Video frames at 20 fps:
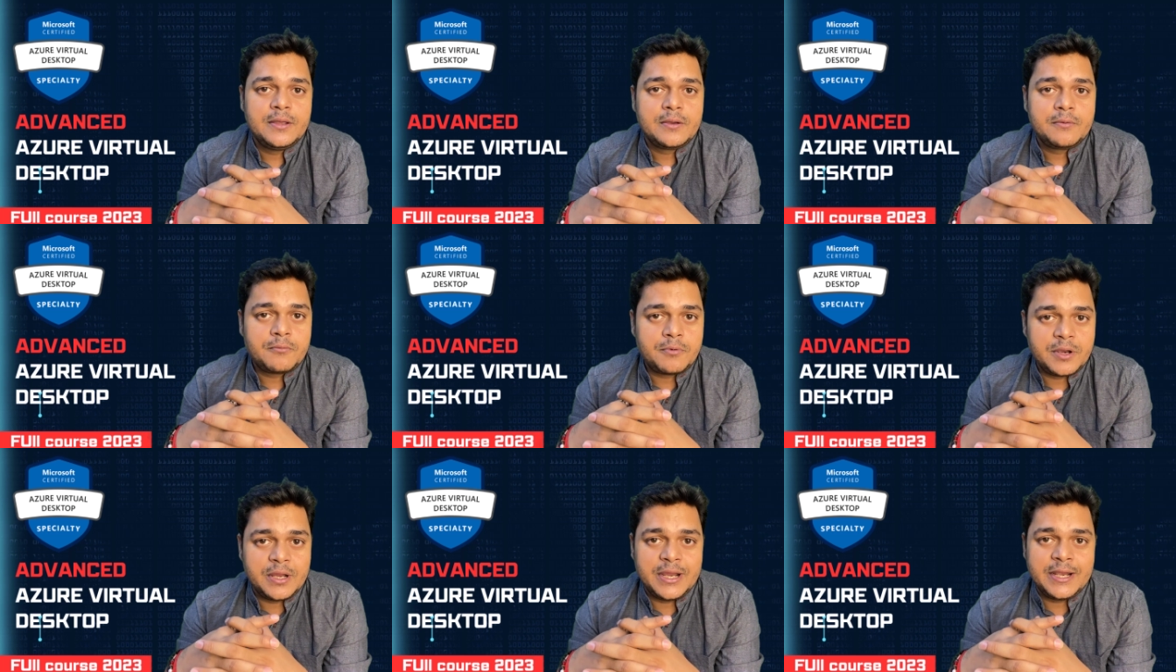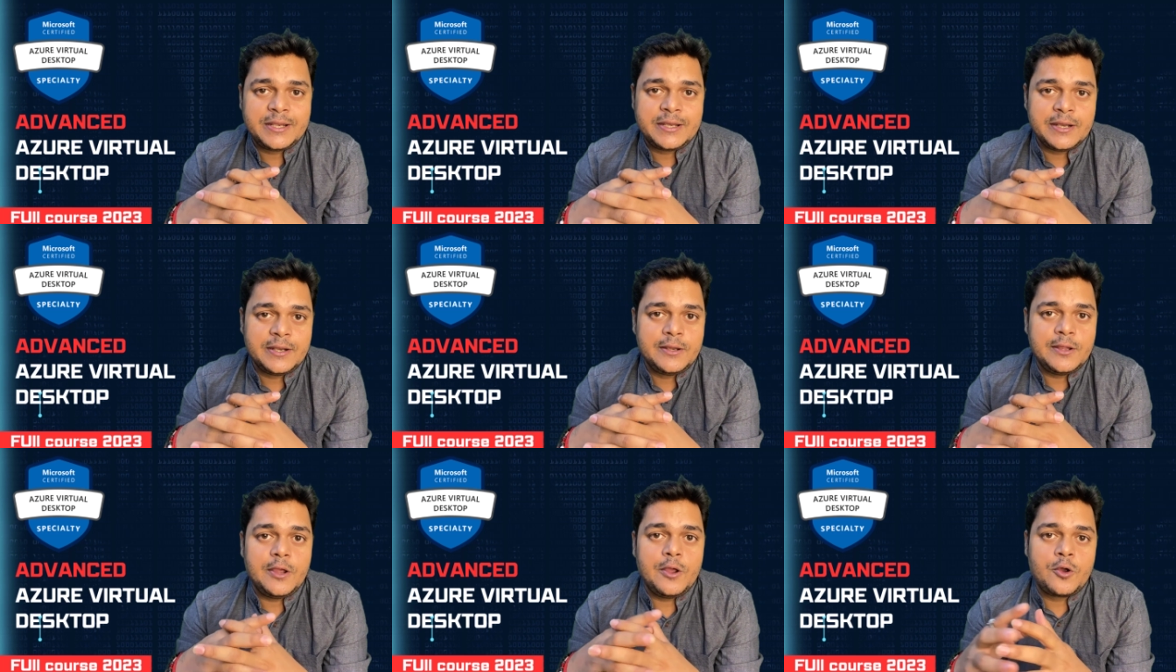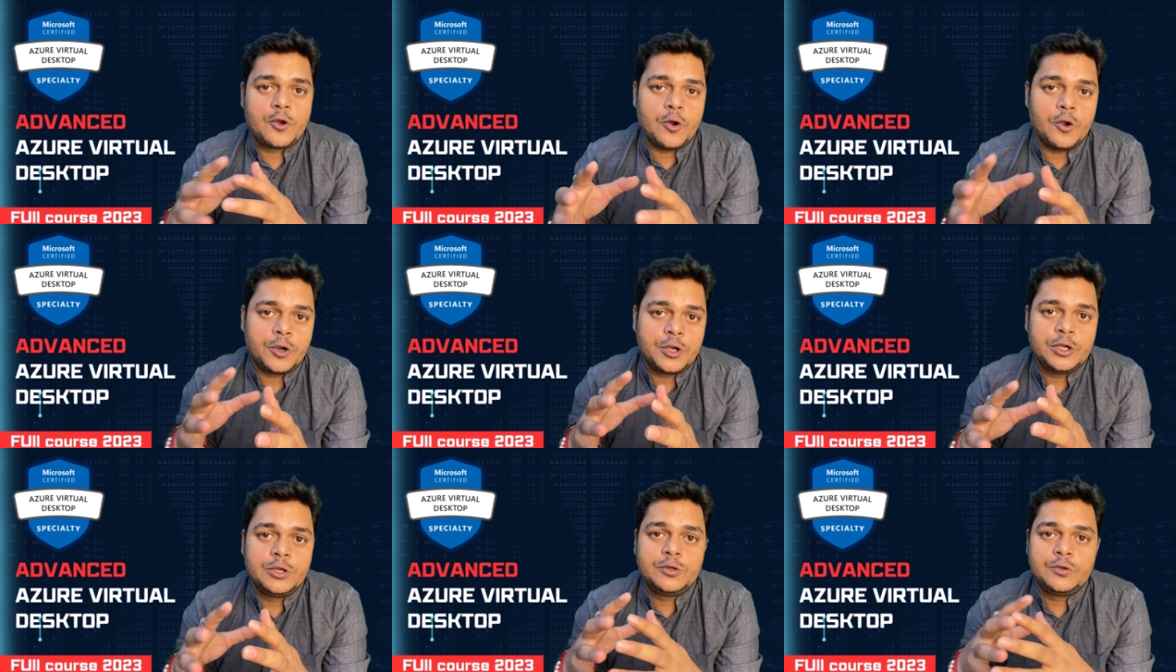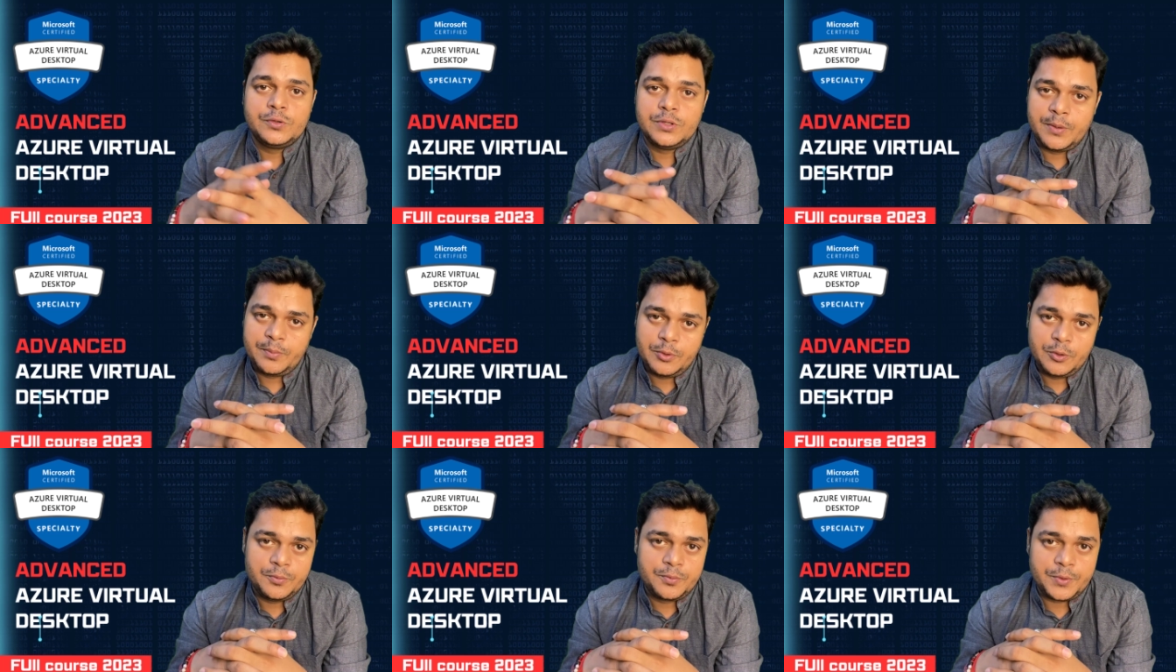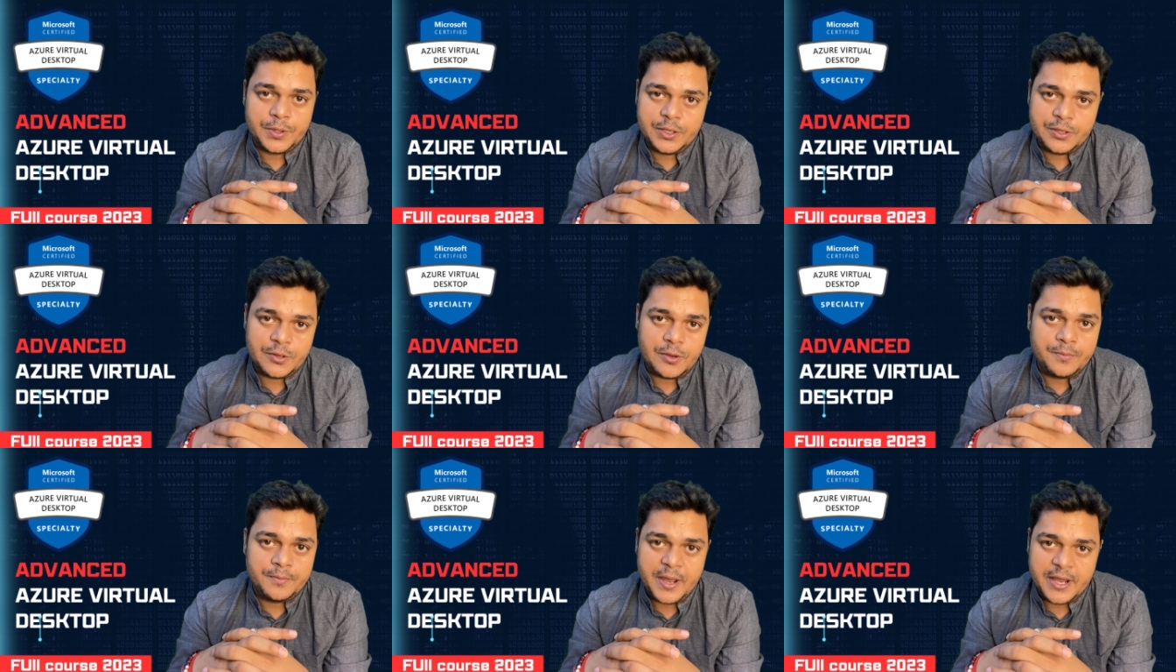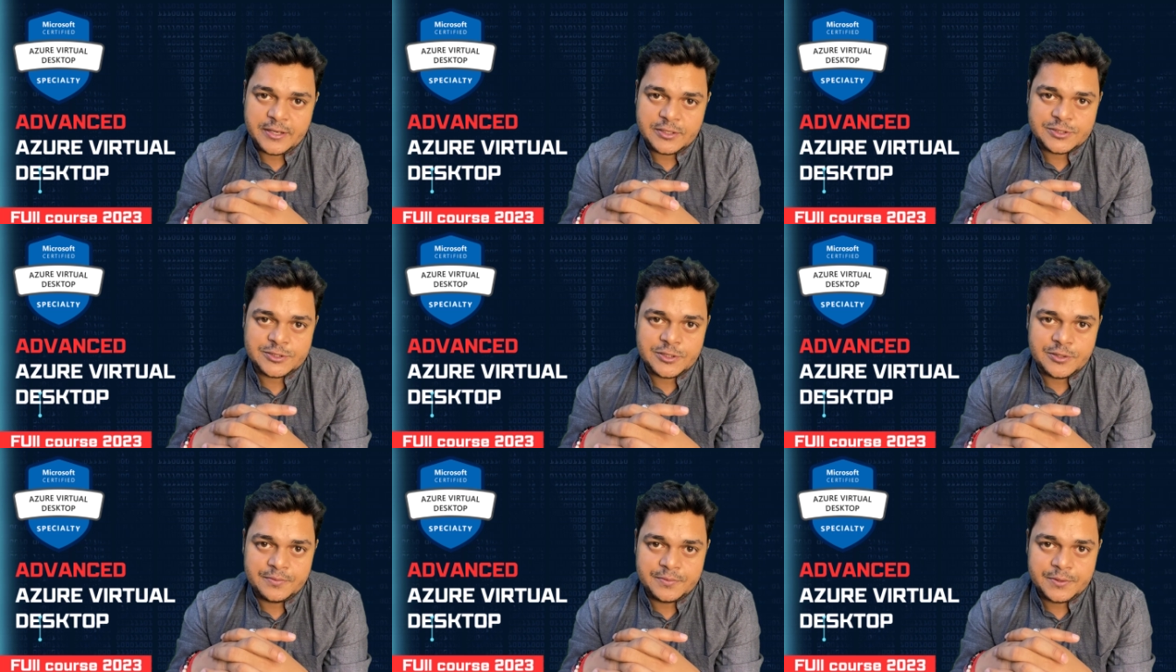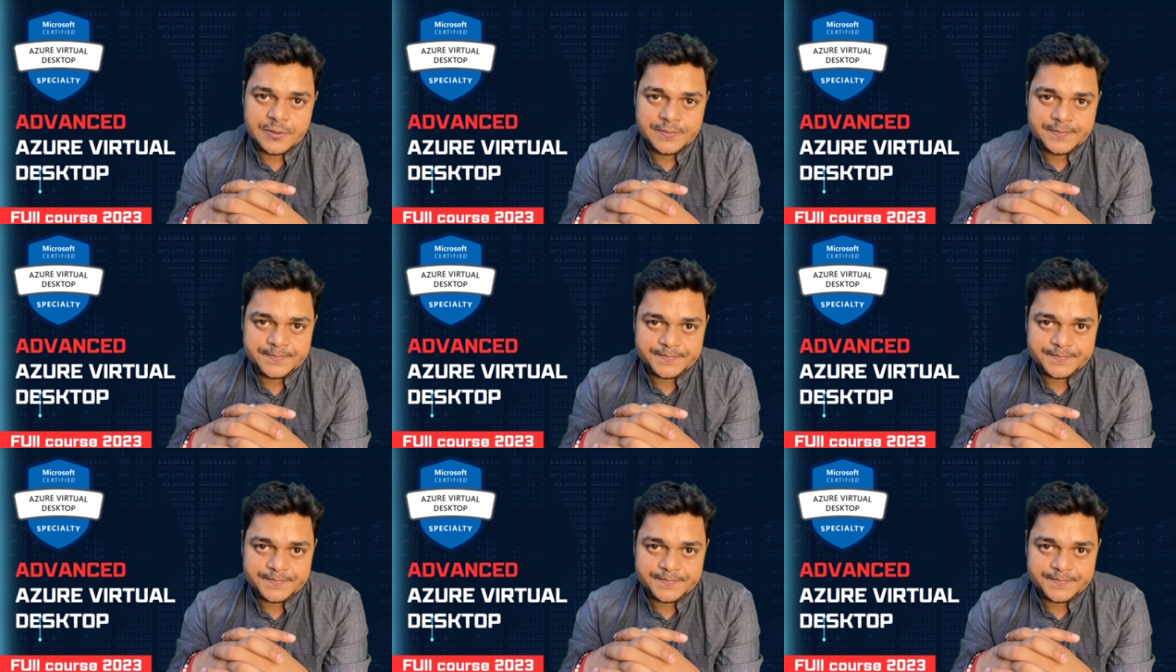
created according to the blueprint of Microsoft.